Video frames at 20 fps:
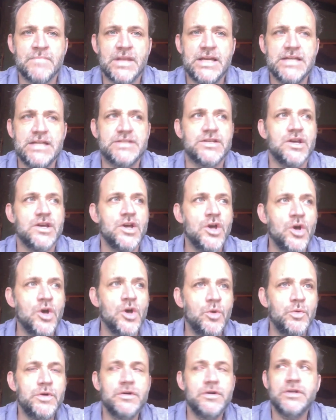It's
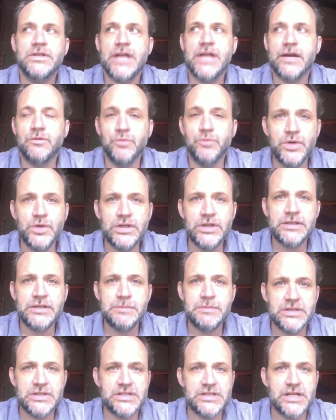we're in like really
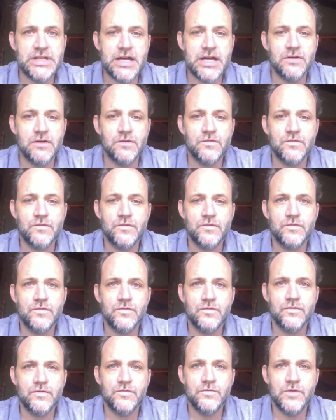big denial
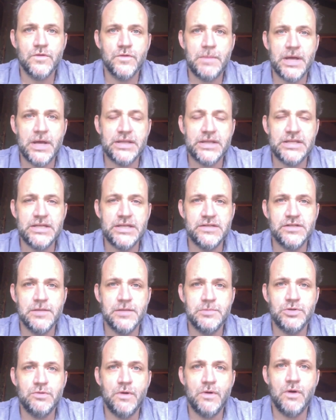about the
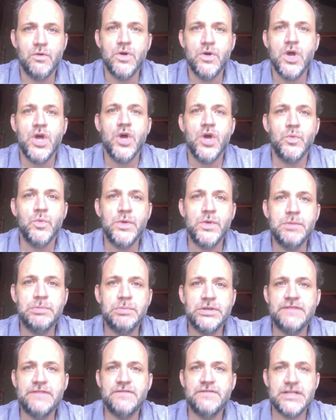NWO. We
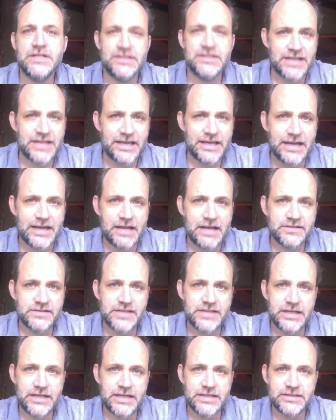believe that it's like an
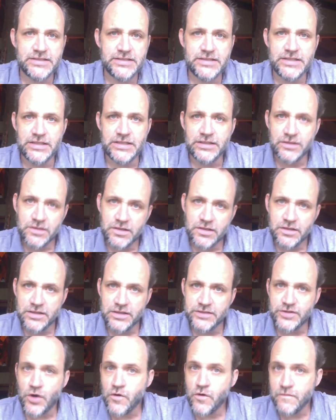outside entity
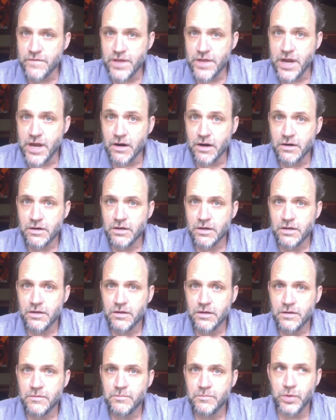that's over there,
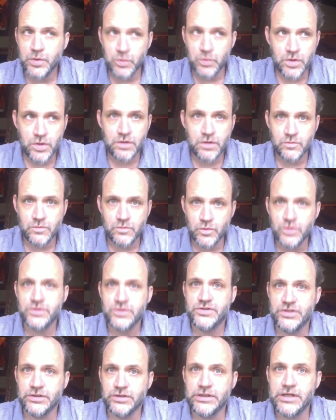but we're we're
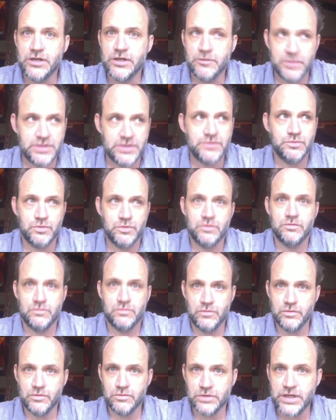still here because we're
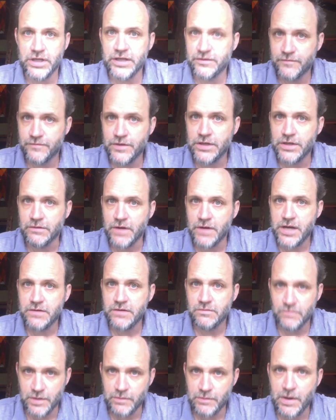we're land free, right?
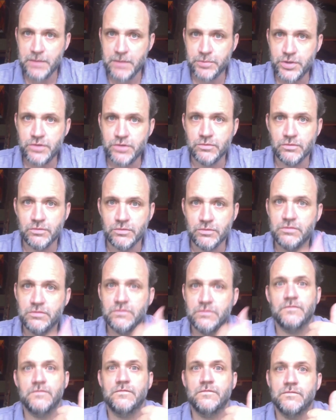Red, white, and blue.
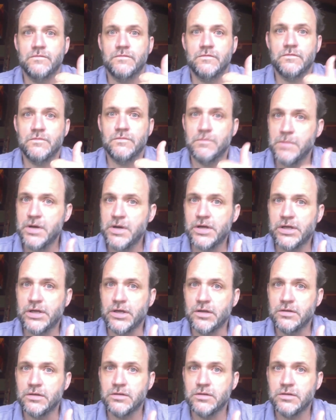America.